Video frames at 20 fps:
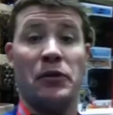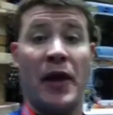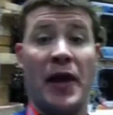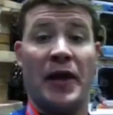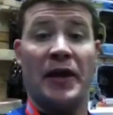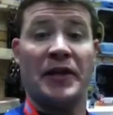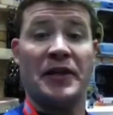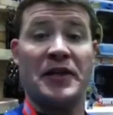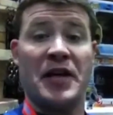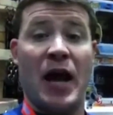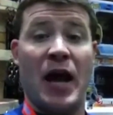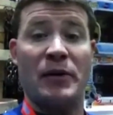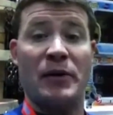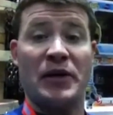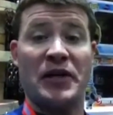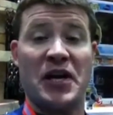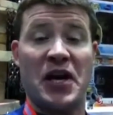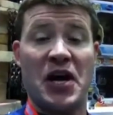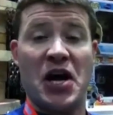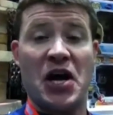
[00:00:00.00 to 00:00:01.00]
Planet
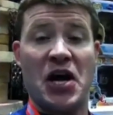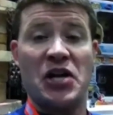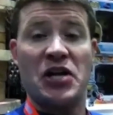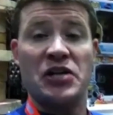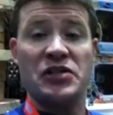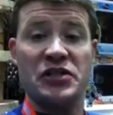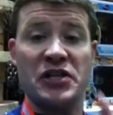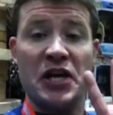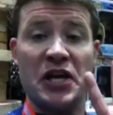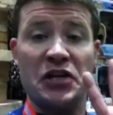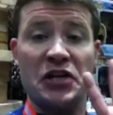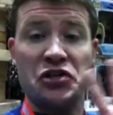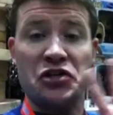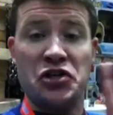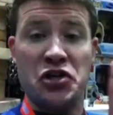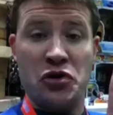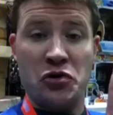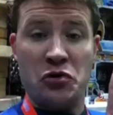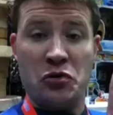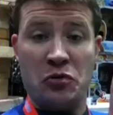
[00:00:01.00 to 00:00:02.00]
Comic-Con Day
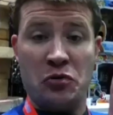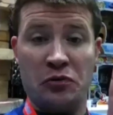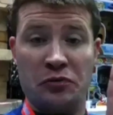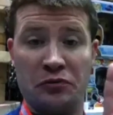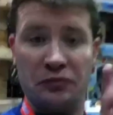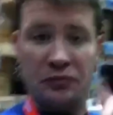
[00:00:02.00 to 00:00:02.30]
two.